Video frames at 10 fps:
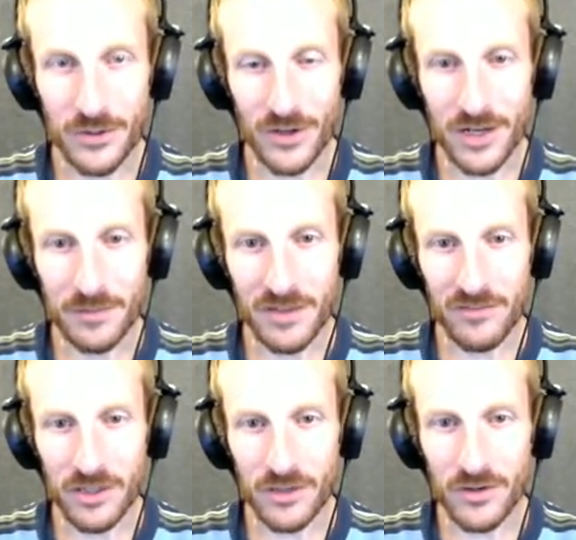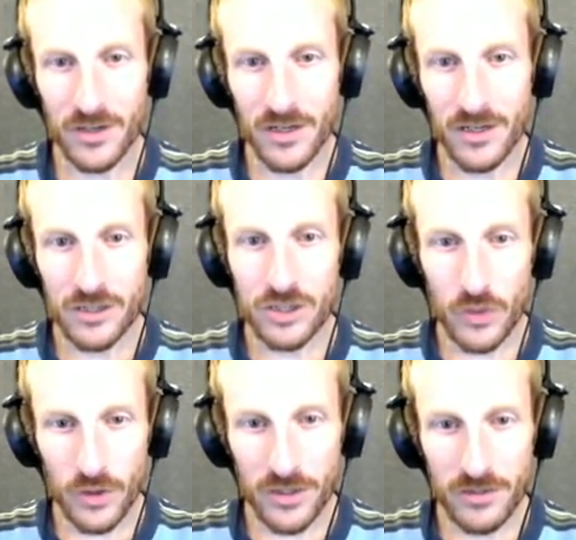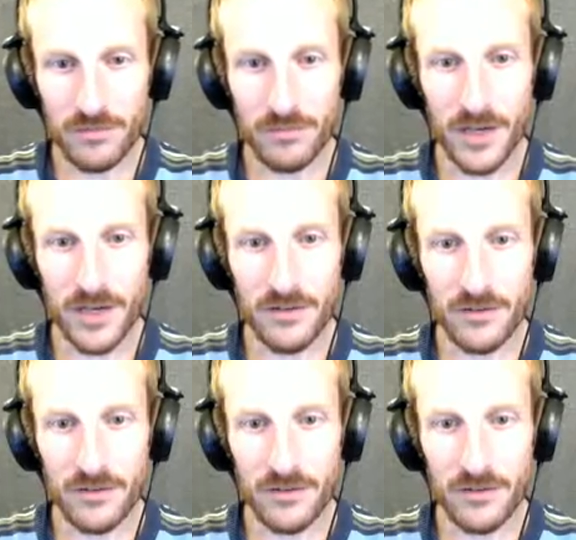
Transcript: I'm giving you shorter but